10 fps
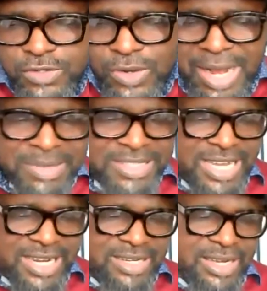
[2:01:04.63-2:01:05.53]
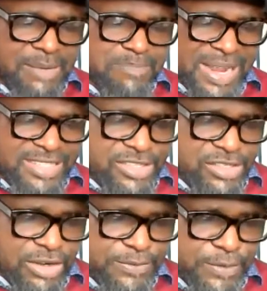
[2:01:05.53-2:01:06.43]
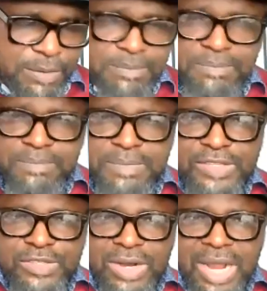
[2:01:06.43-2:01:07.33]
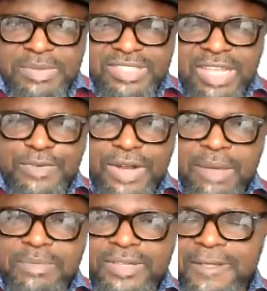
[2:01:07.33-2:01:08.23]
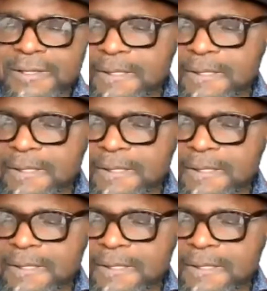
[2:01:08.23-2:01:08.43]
So let me take a parting shot from Ms. Olabisi Afolabi.